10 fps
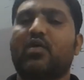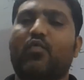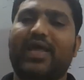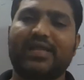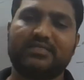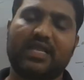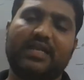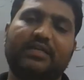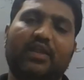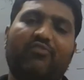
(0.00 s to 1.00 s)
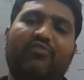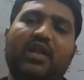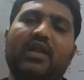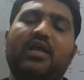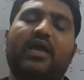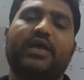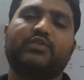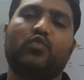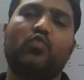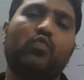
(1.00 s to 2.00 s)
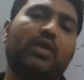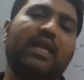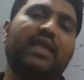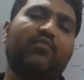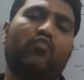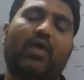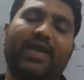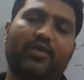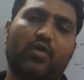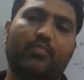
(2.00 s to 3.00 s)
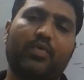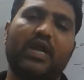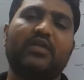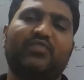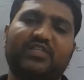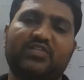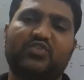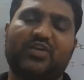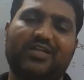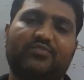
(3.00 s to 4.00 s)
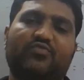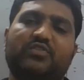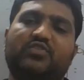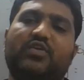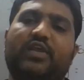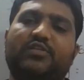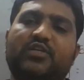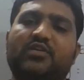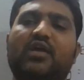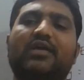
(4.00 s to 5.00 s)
whereas electric field has only y component, which is transverse direction.